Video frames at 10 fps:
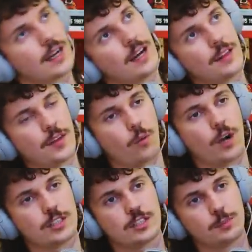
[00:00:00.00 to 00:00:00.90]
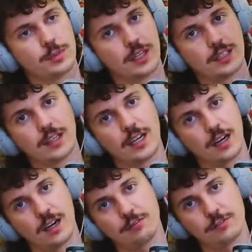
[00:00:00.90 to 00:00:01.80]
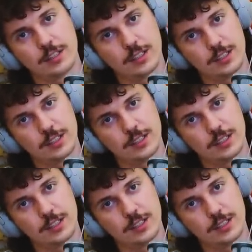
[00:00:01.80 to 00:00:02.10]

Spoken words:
And then they watch the plane take off.